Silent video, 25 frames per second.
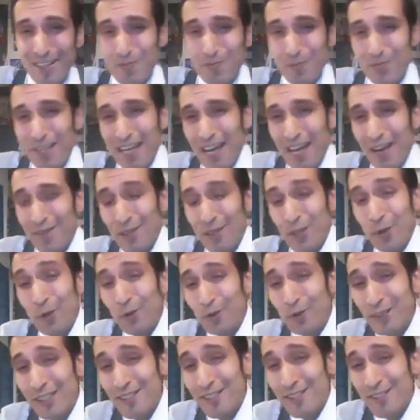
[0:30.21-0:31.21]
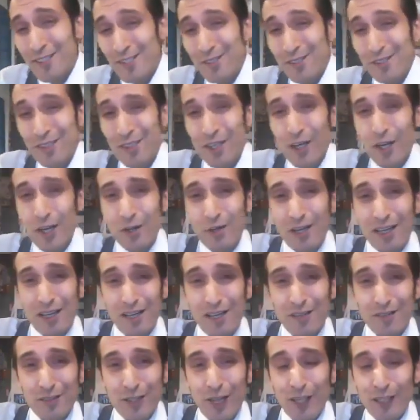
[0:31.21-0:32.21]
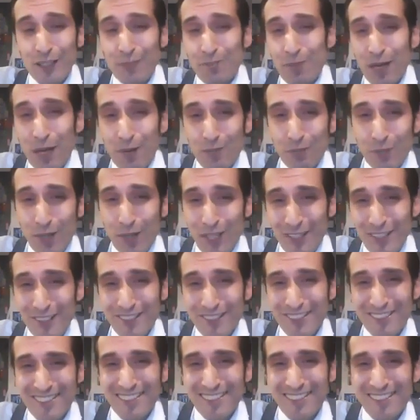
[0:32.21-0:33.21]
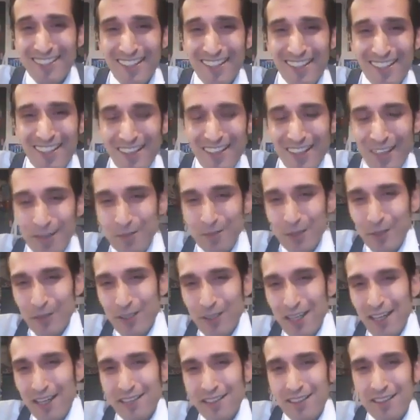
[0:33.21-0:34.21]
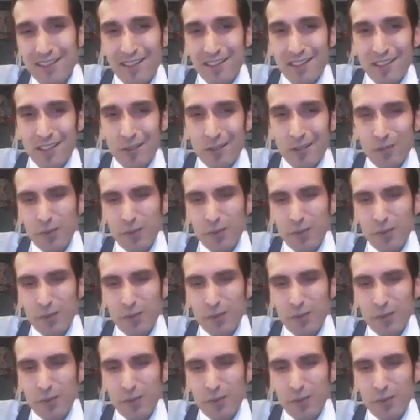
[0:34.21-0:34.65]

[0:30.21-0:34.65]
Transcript: We have the oldie studio of Lollipop Records located here.